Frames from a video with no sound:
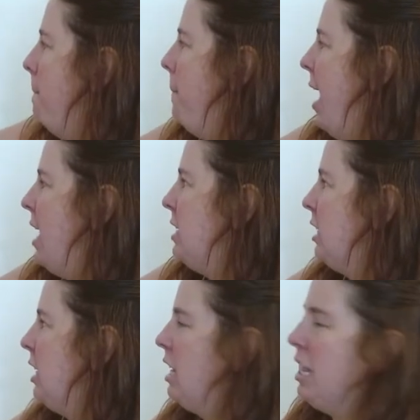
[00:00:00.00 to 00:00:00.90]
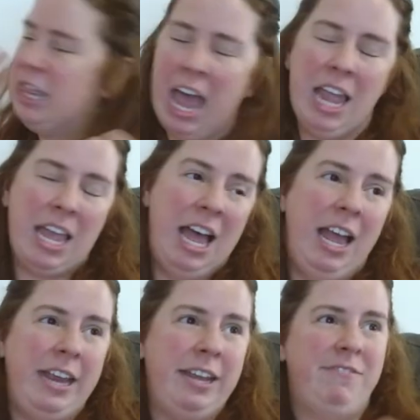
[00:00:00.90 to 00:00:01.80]
but that
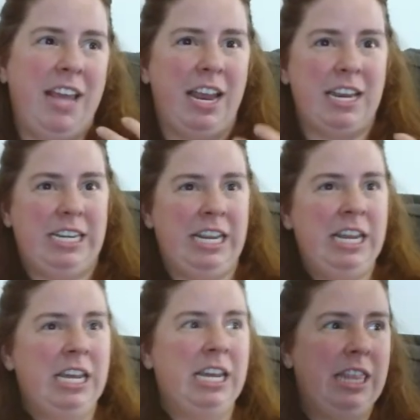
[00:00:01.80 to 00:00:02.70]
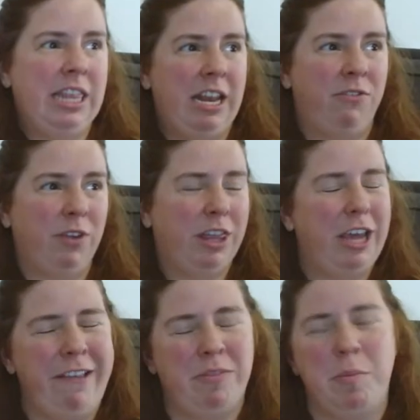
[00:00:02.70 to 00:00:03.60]
kind of technique that is really
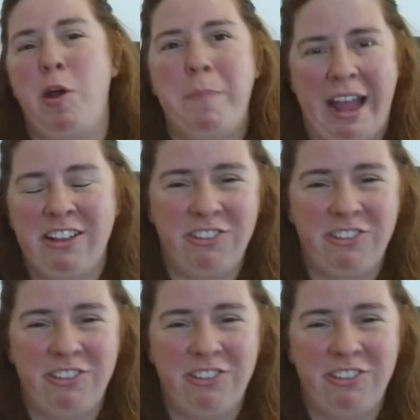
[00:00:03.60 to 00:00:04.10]
a small batch